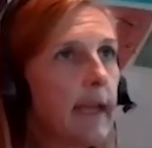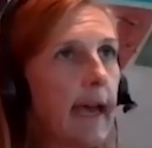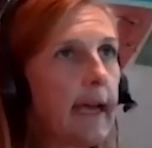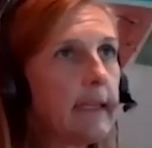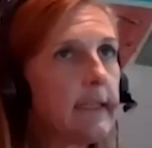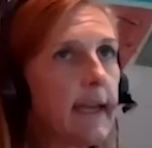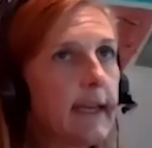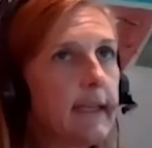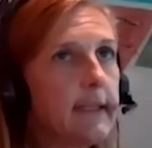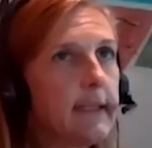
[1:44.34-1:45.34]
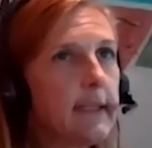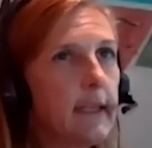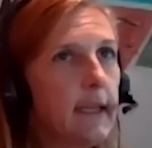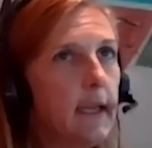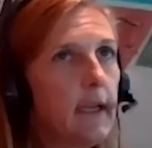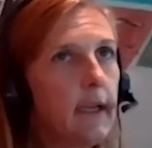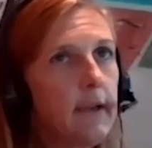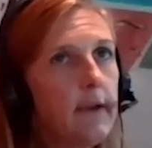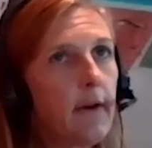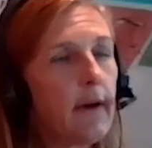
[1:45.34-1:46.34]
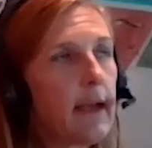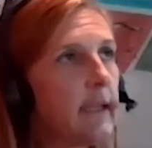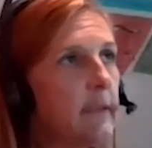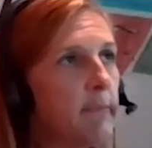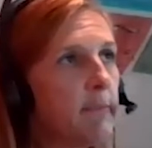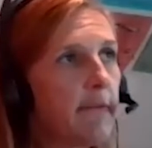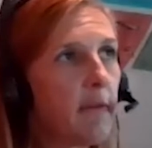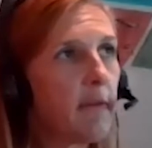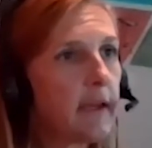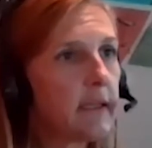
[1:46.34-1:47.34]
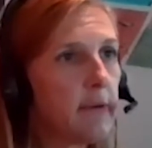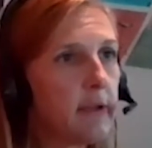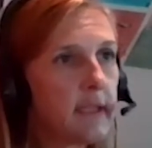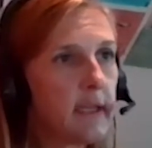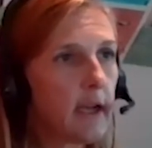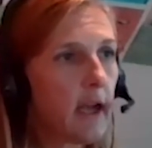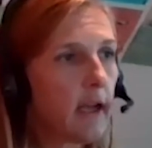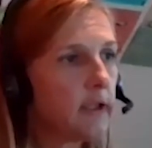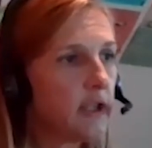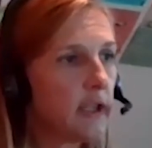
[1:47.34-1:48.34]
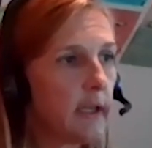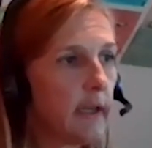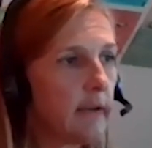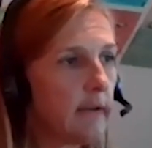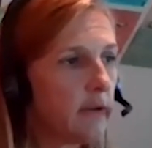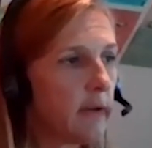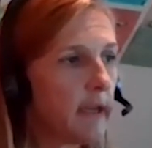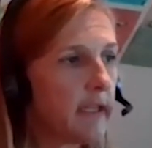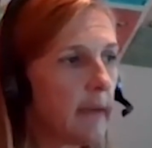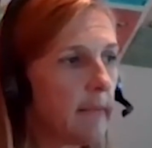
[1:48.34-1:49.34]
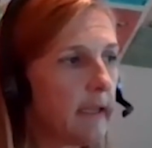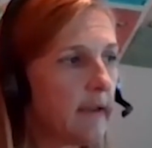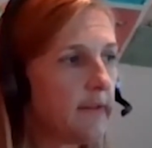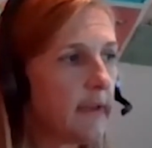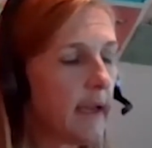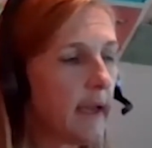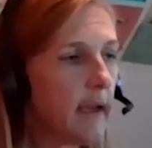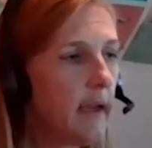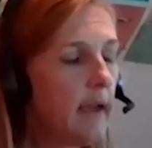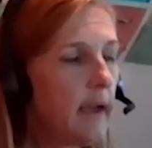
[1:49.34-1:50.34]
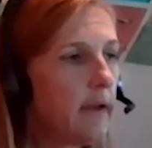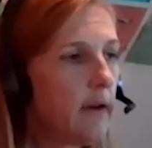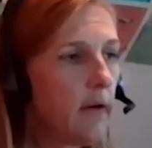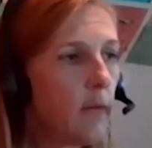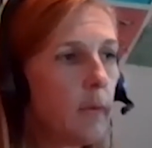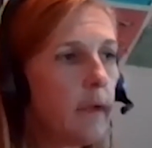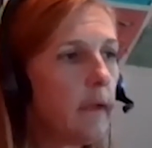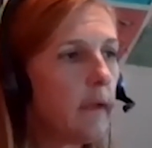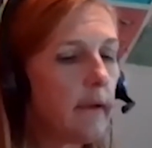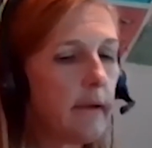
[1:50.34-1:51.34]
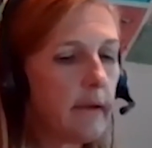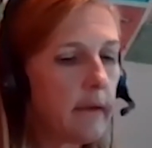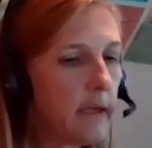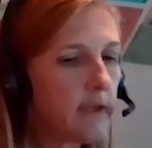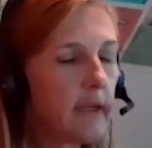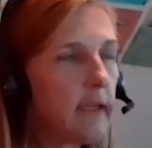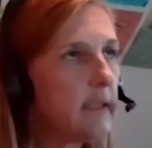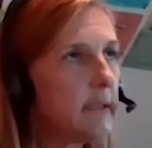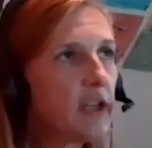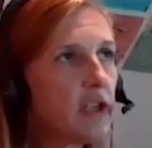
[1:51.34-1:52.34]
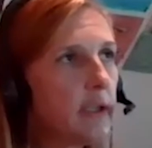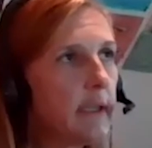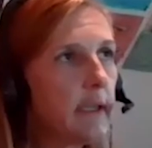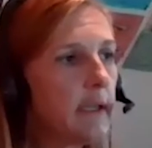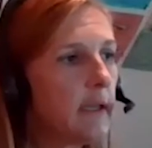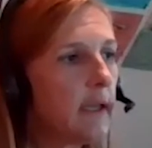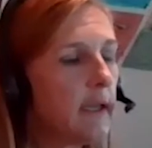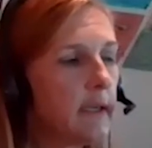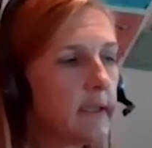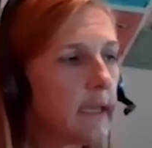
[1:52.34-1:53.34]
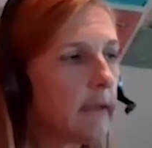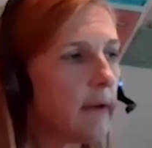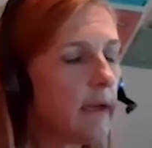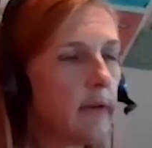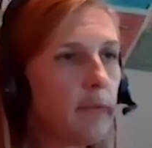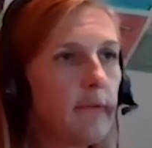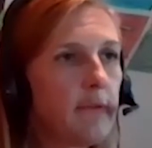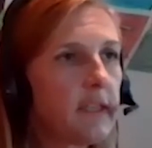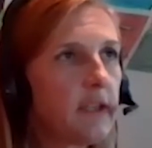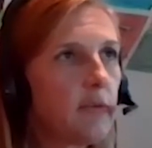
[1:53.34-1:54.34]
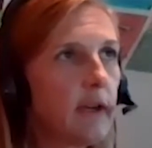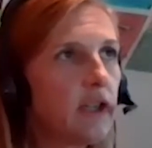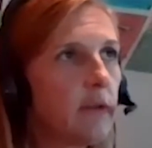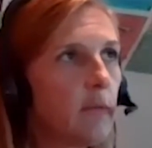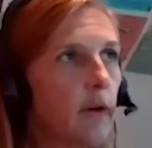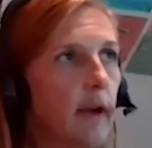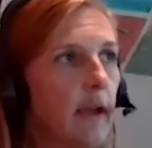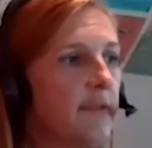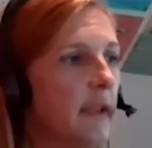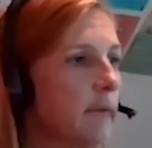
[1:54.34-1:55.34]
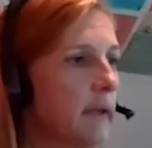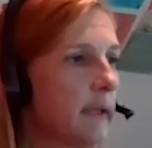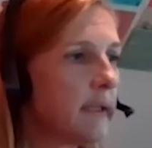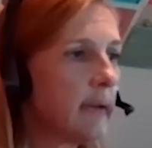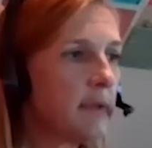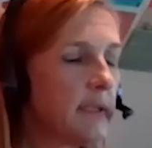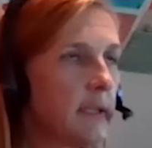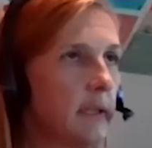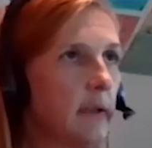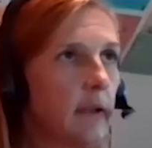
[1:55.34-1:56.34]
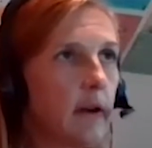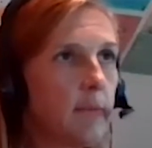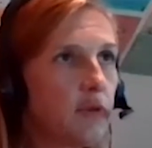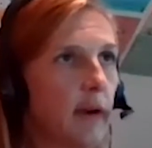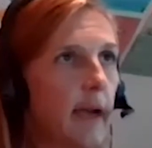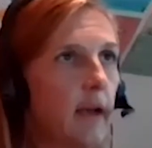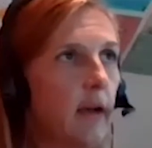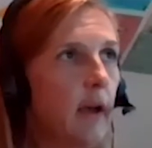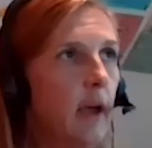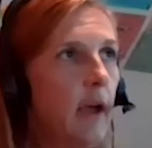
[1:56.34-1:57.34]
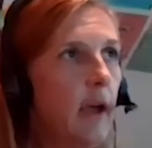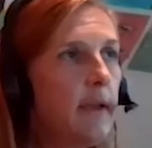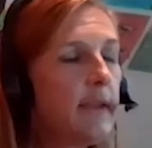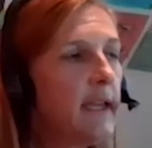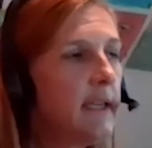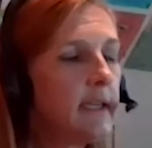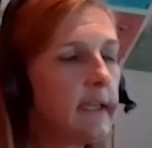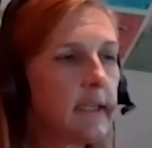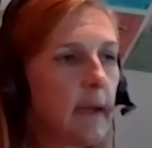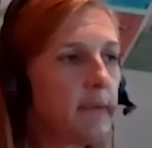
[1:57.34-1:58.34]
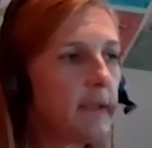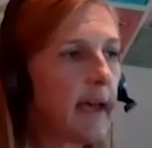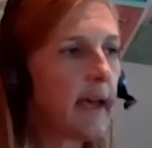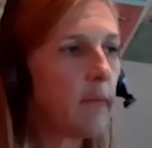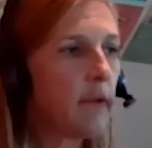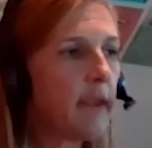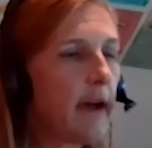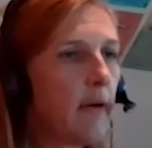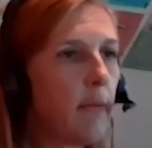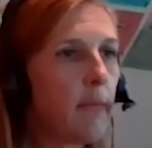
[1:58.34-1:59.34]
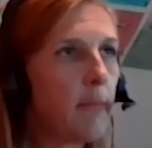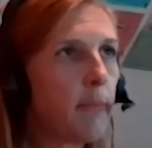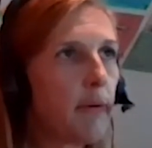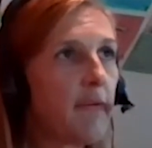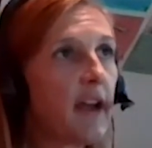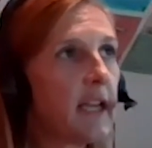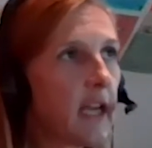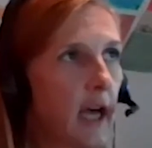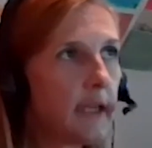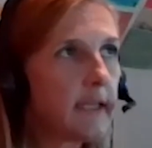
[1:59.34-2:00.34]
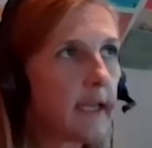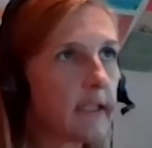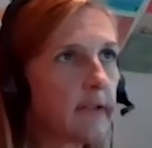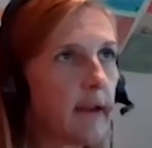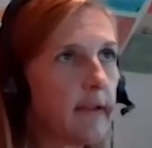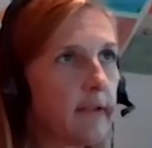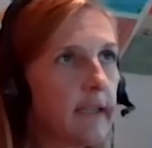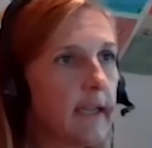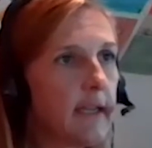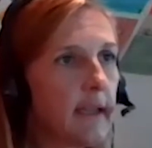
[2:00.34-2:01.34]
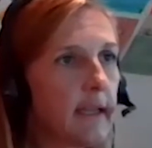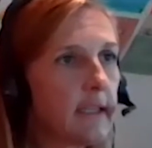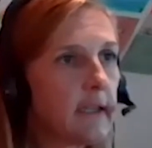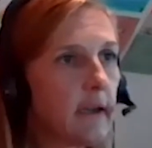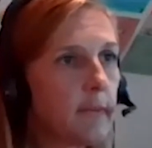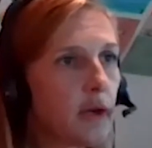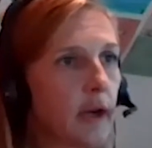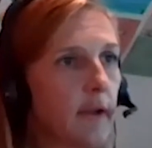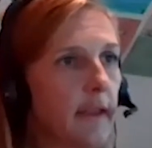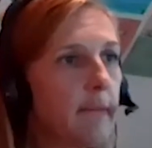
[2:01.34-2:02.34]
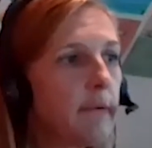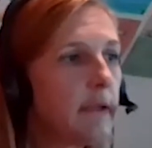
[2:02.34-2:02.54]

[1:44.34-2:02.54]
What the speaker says: add to that is, you know, I can speak from my experience in oncology during my time at the FDA. You know, especially in an accelerated approval situation where FDA would accept a single arm trial, they didn't accept that without providing context around the data in that single arm trial. They would